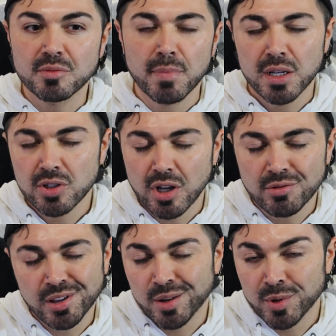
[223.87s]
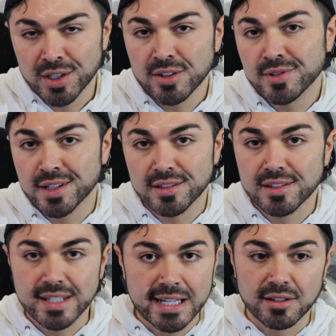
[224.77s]
But in general, I wouldn't use it as a
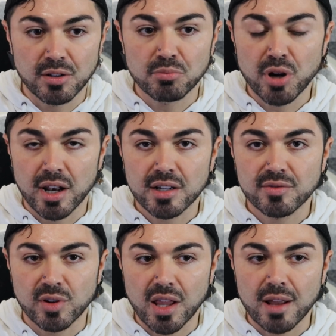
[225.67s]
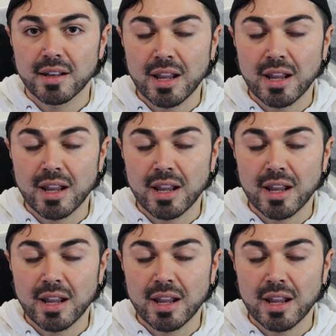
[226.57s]
standalone product for that.